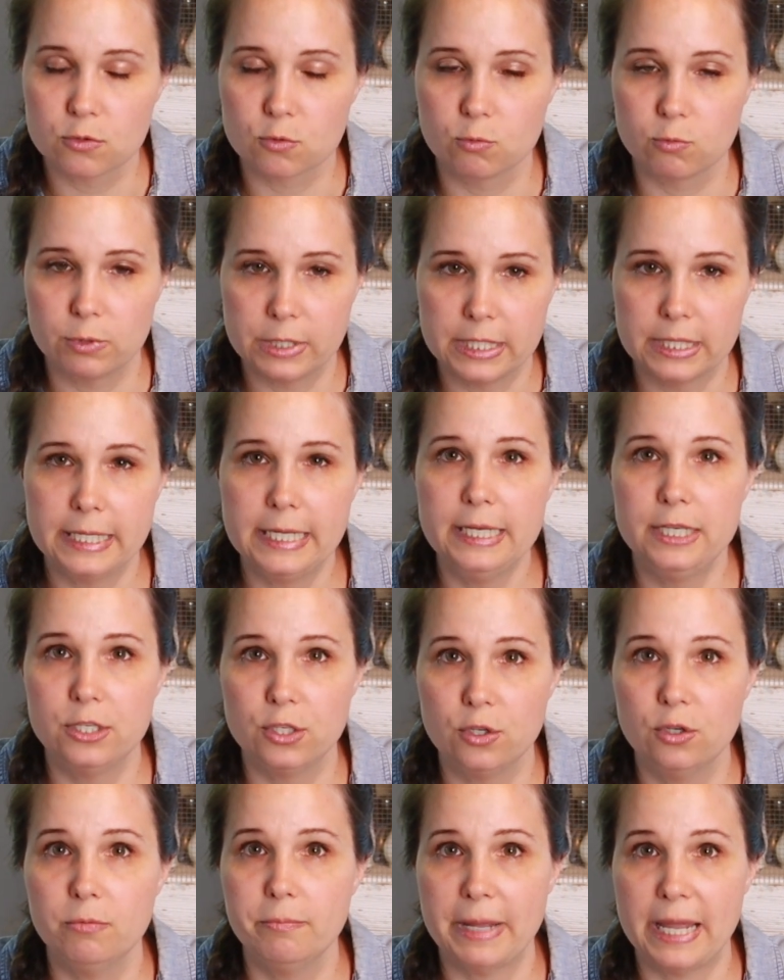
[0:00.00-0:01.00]
really
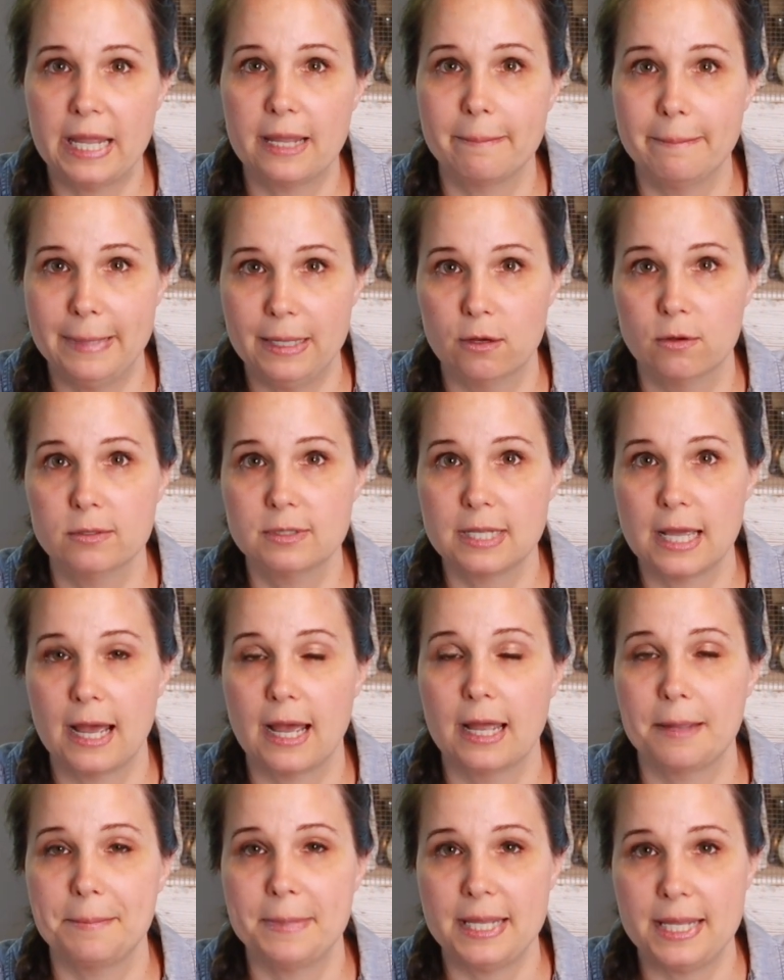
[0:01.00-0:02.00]
do make
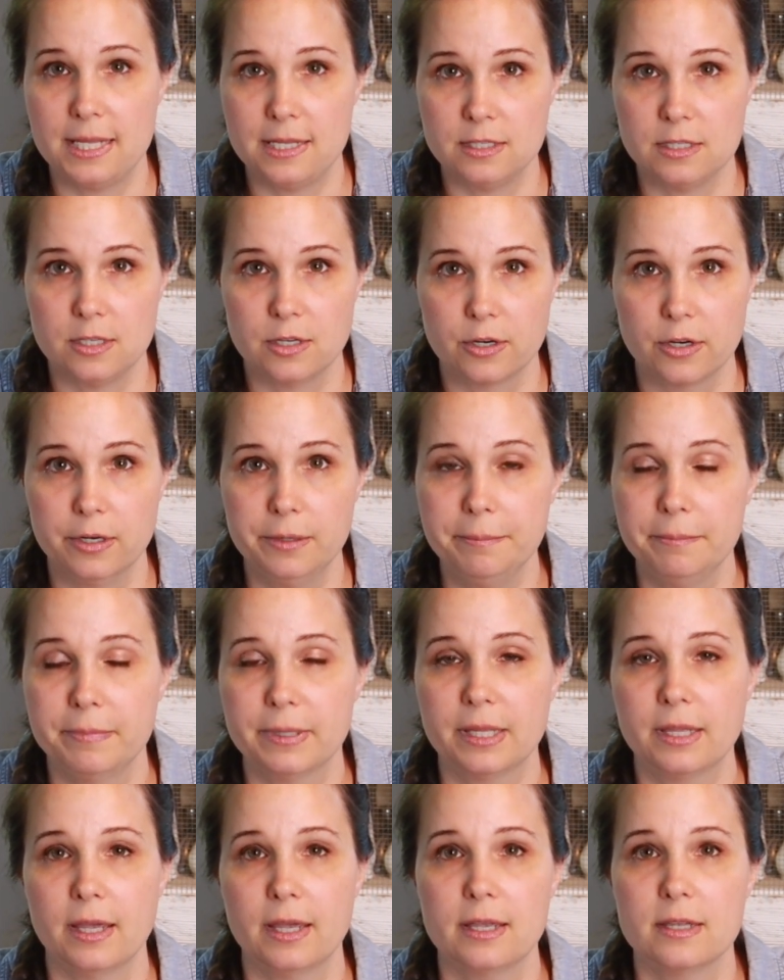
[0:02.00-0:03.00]
mealtime easier,
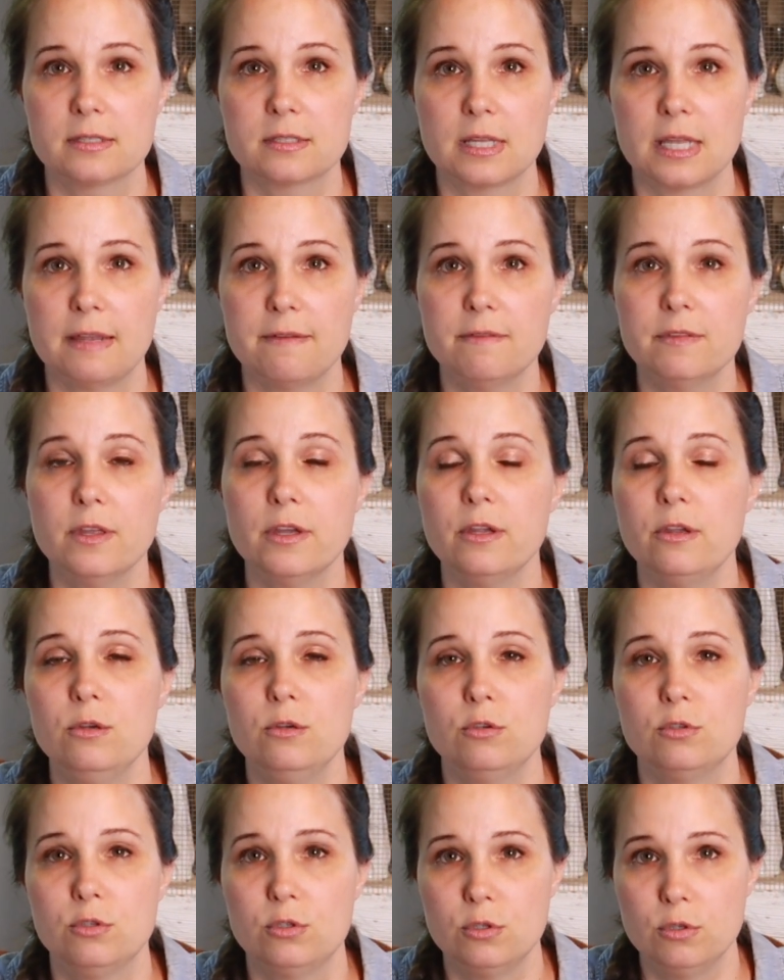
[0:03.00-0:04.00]
because even though
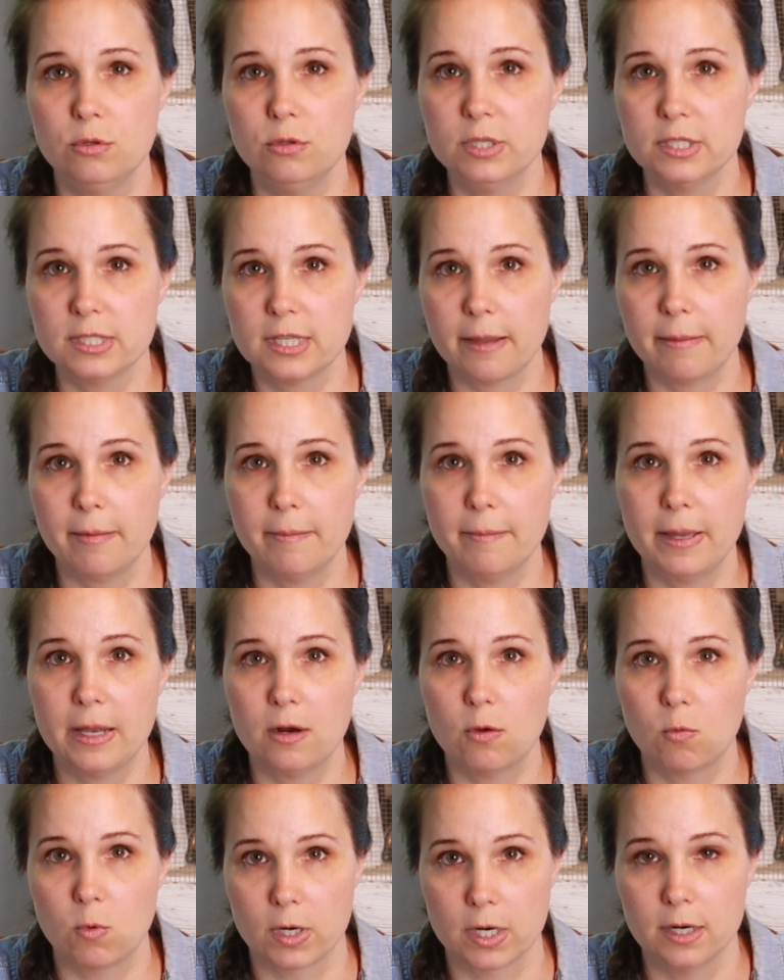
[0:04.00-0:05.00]
you do the same amount
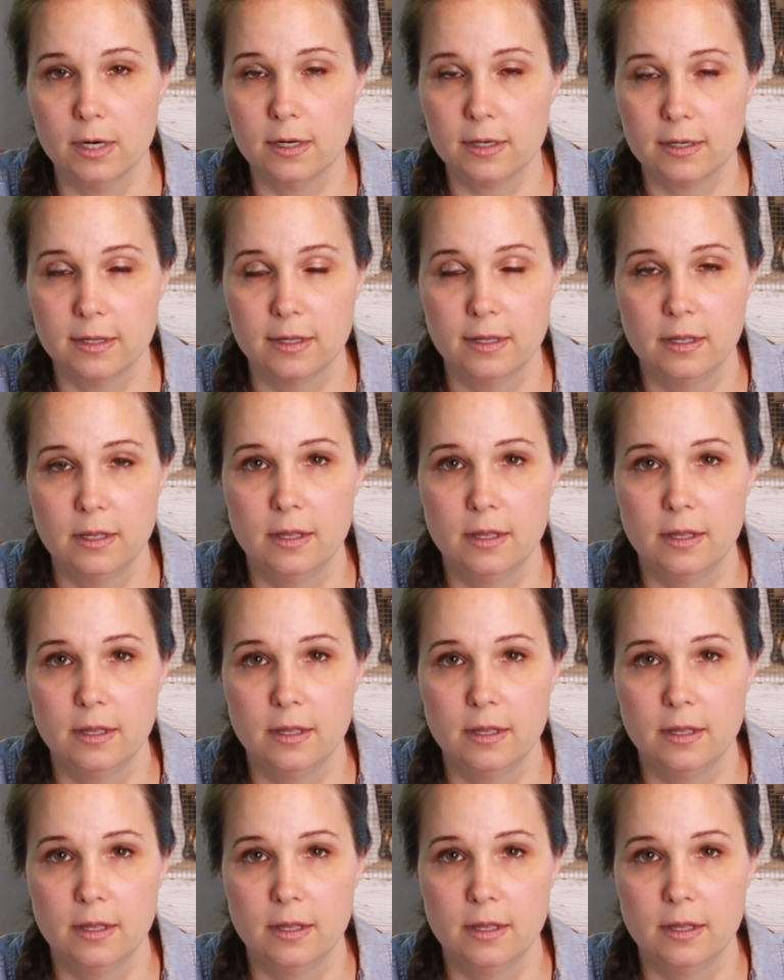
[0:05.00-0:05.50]
of work,